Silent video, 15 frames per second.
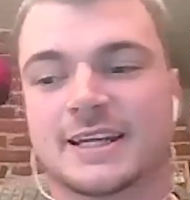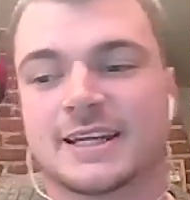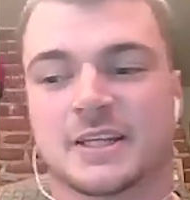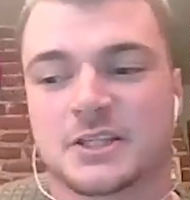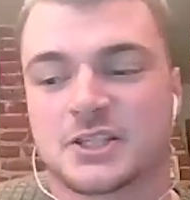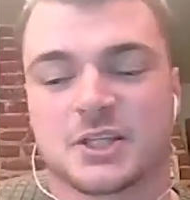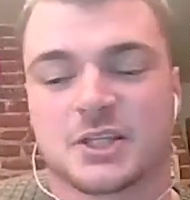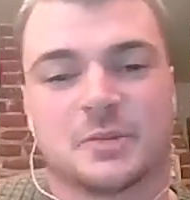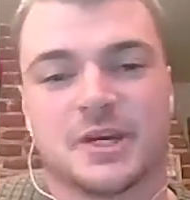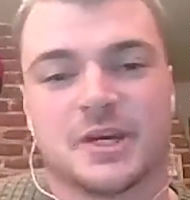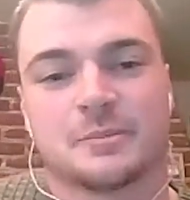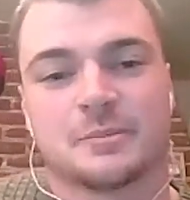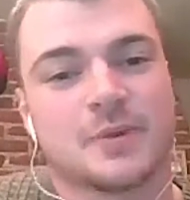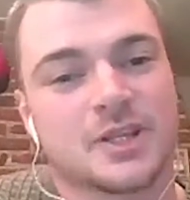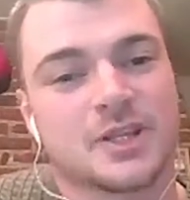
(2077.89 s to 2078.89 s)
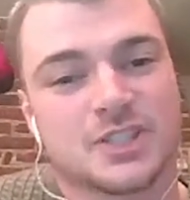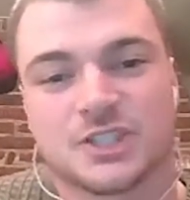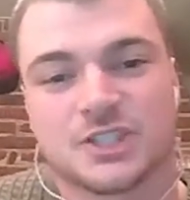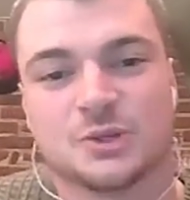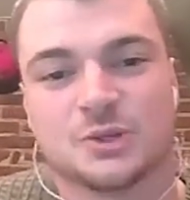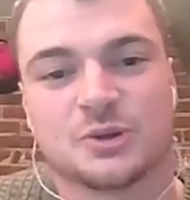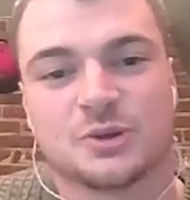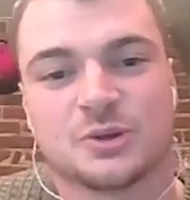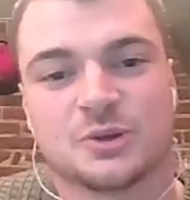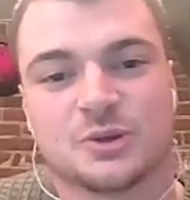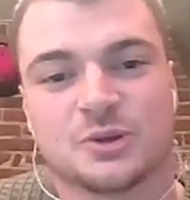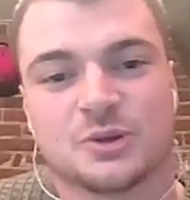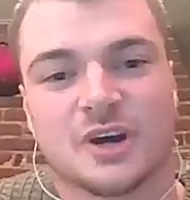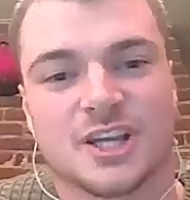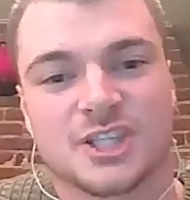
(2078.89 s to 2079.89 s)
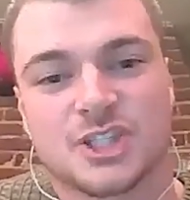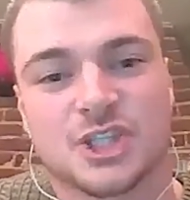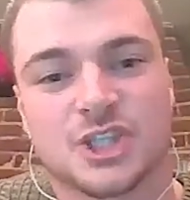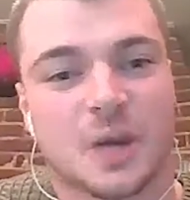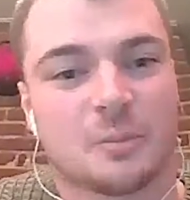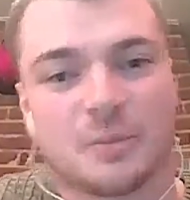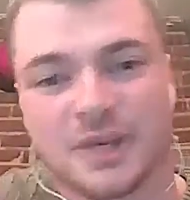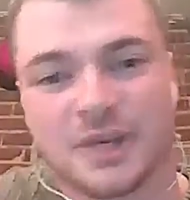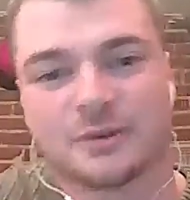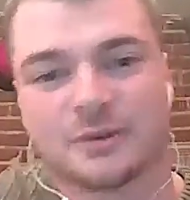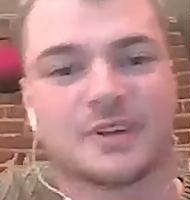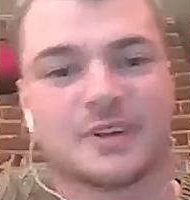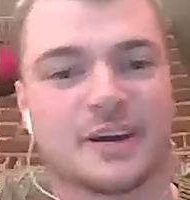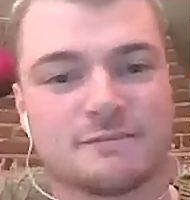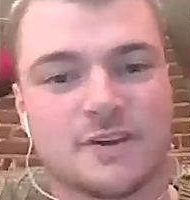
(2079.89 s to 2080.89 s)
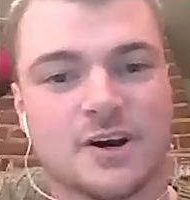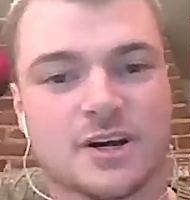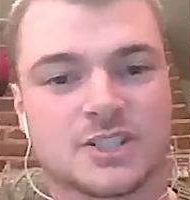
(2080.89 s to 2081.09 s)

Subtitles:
and then there's going to be a bunch of new guys jump in on that first,